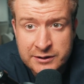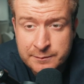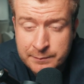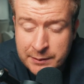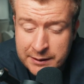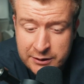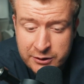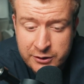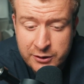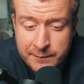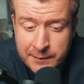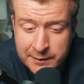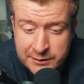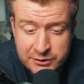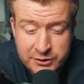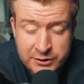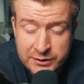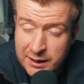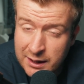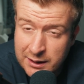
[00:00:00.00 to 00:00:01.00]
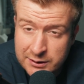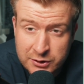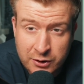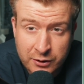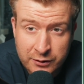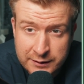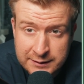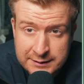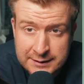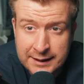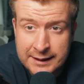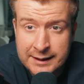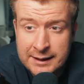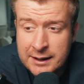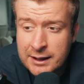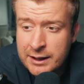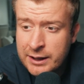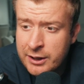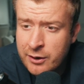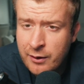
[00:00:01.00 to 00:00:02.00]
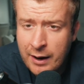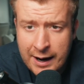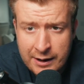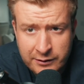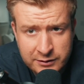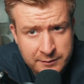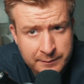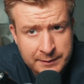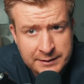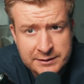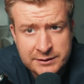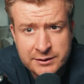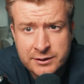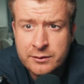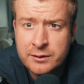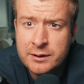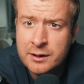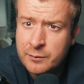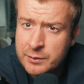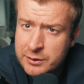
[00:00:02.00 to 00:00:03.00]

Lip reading: speak to your boss, and just ask honestly, you know, how's the business doing?